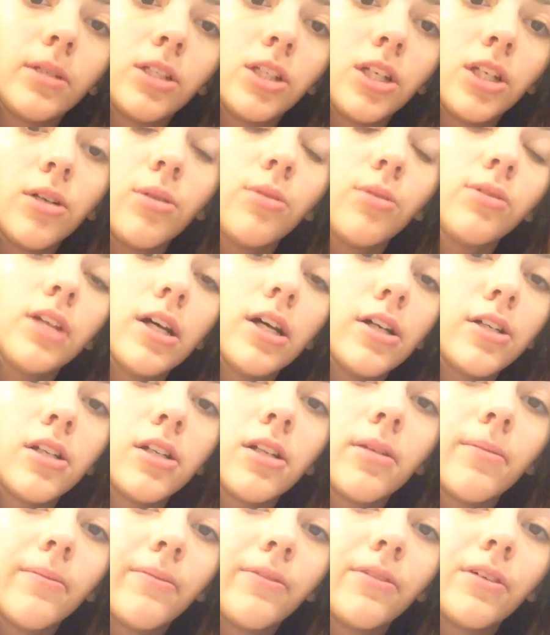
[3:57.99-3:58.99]
and she holds on to
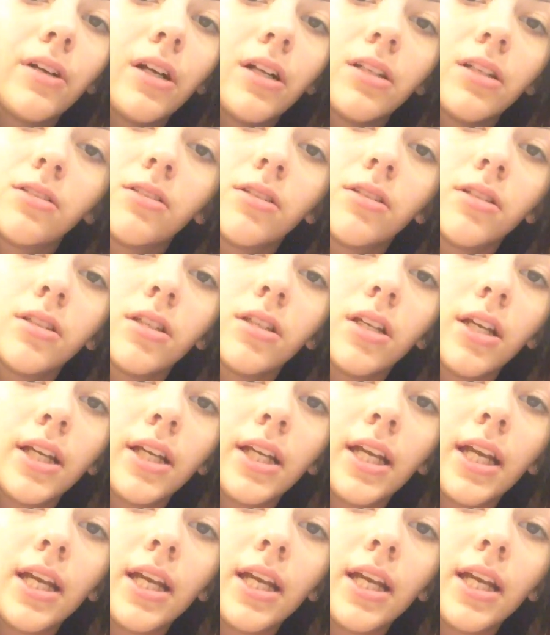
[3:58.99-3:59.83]
them for us in